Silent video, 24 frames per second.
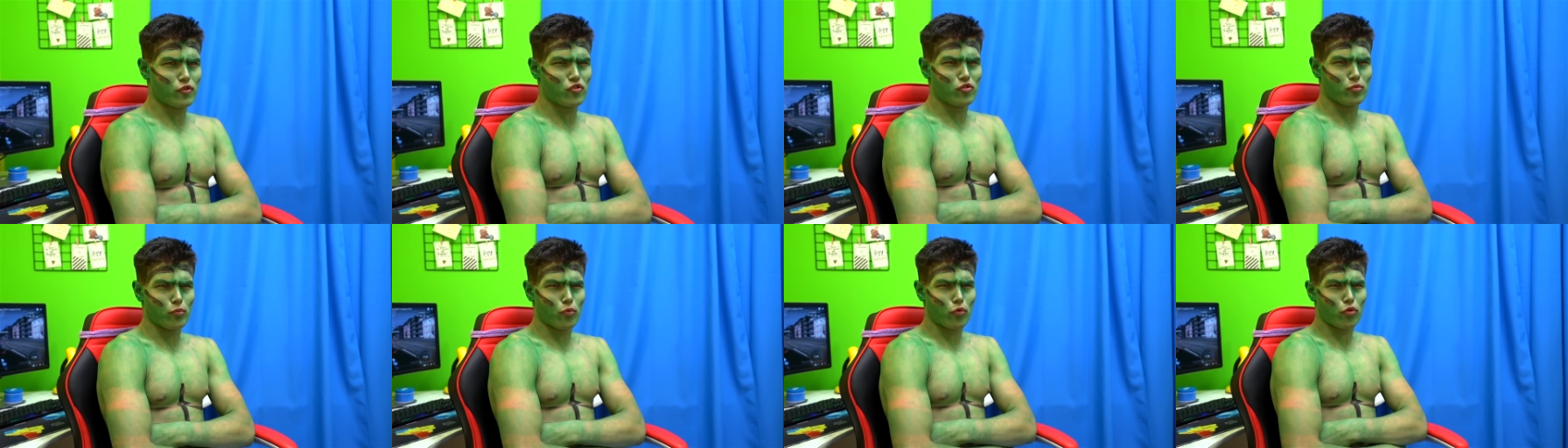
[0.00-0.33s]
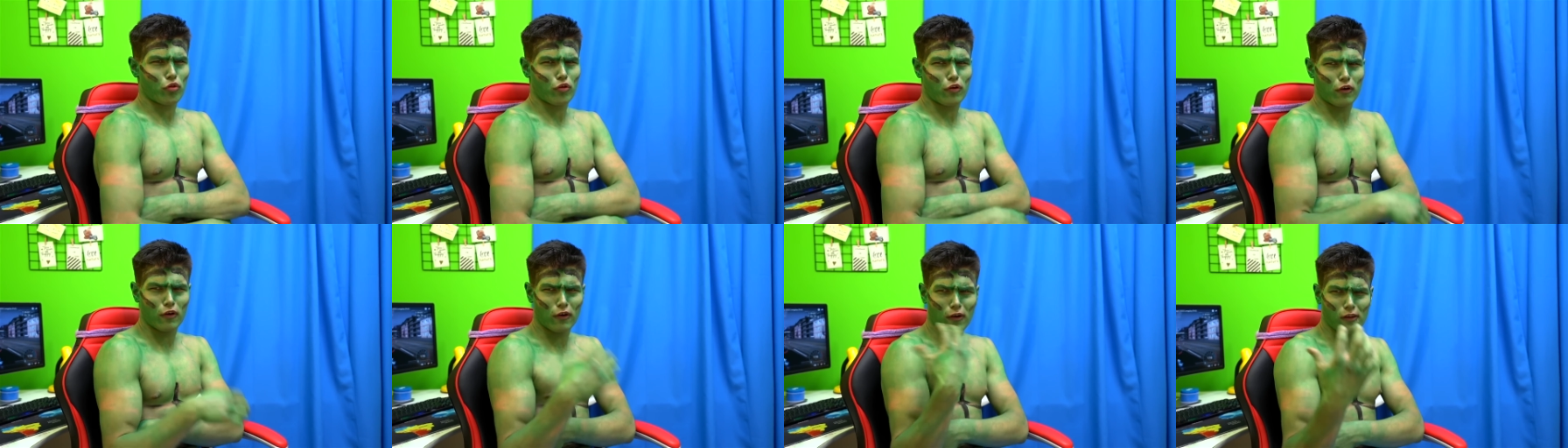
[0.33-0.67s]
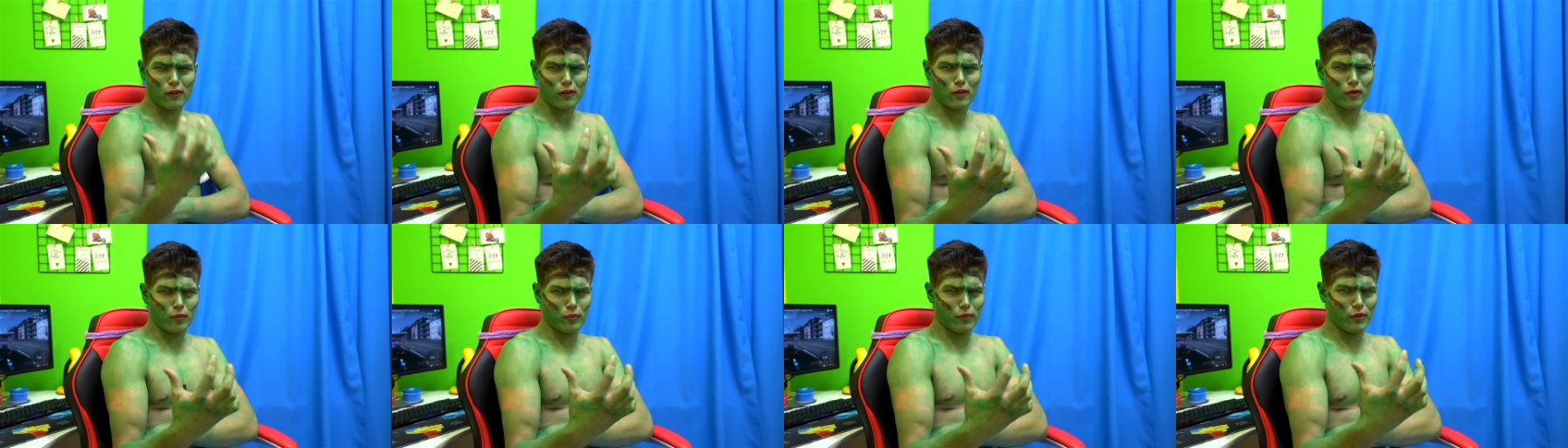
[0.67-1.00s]
Why
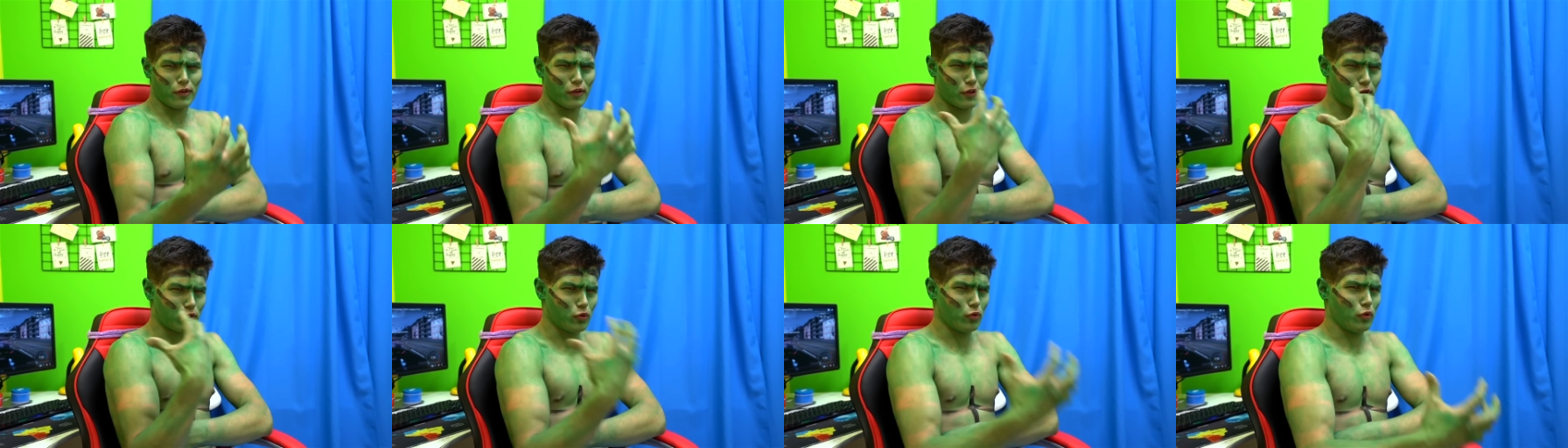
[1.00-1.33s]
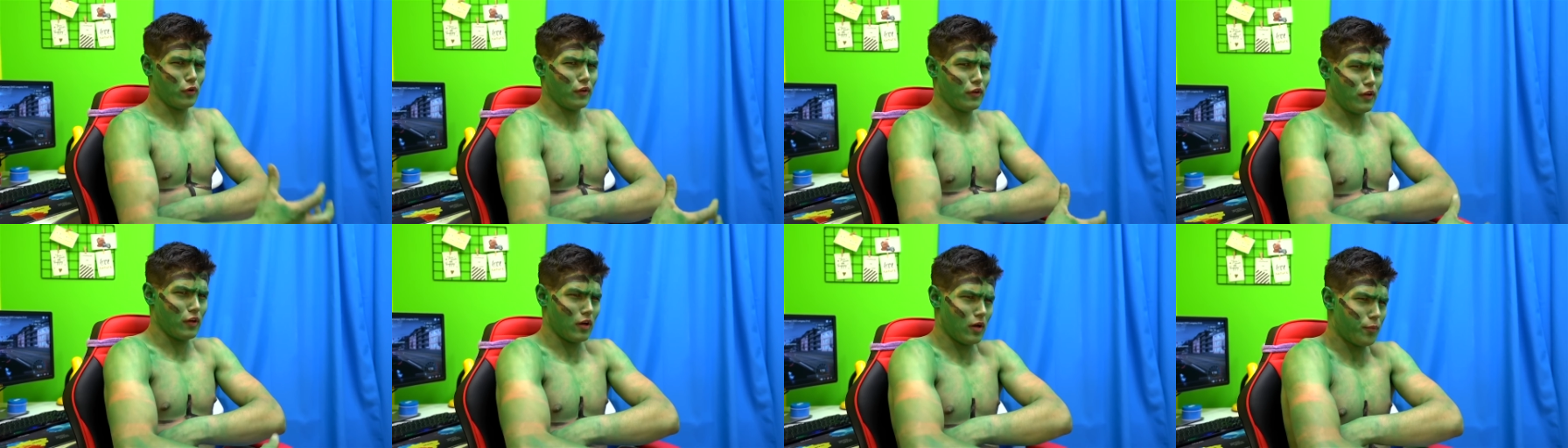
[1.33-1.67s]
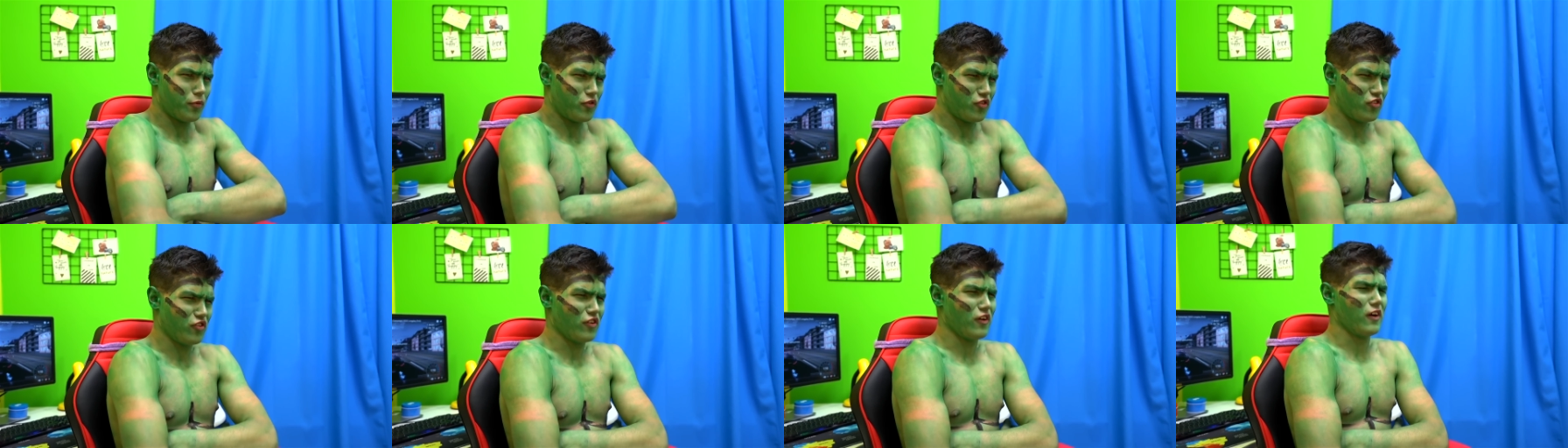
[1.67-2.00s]
doesn't anyone want
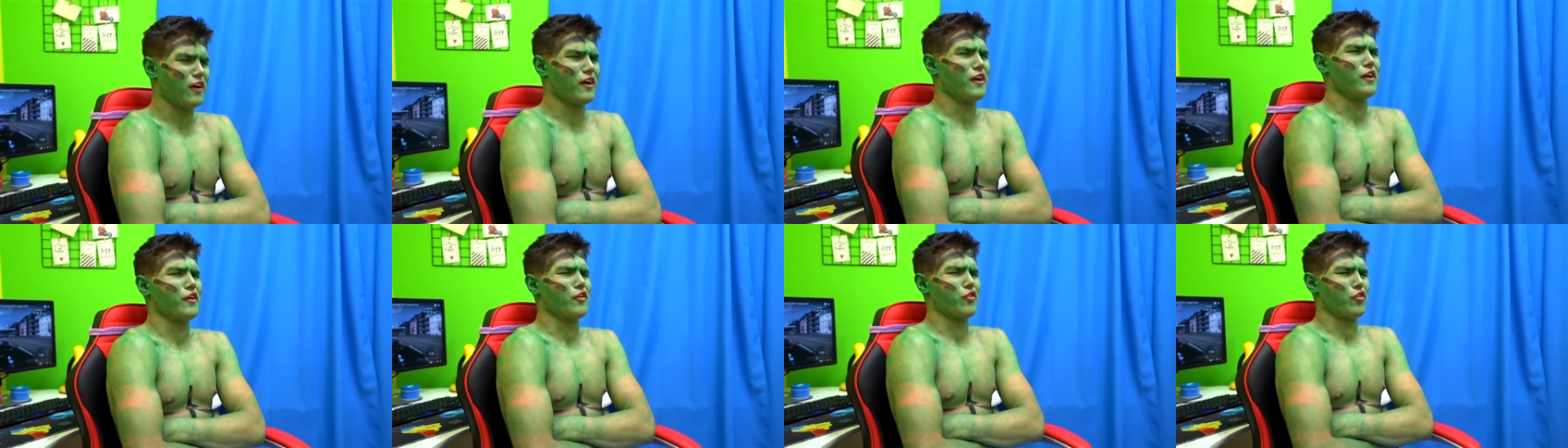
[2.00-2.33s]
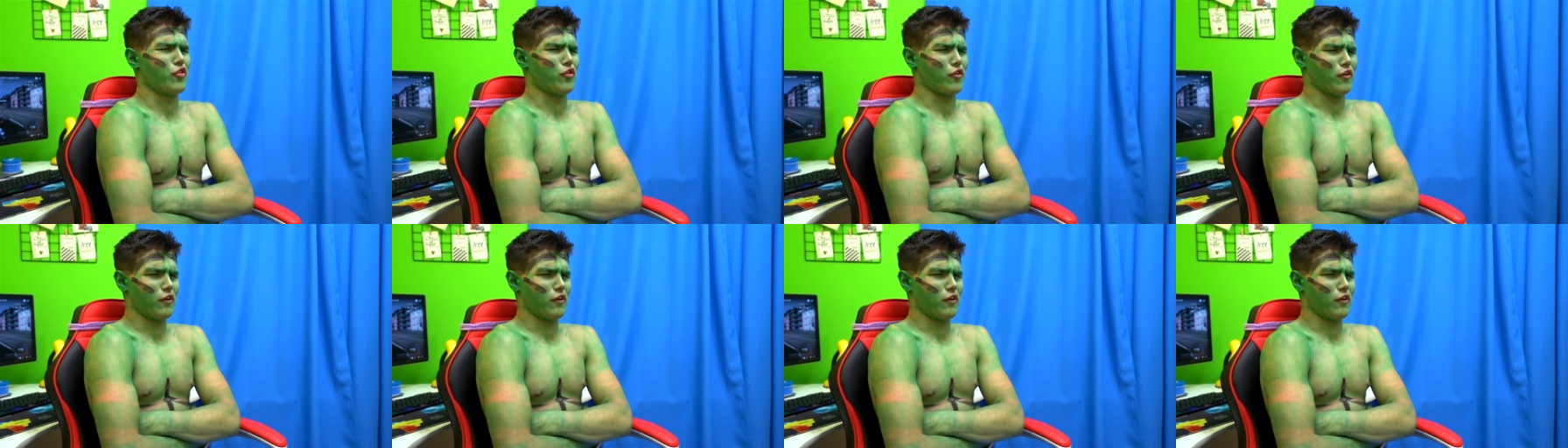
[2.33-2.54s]
to talk to the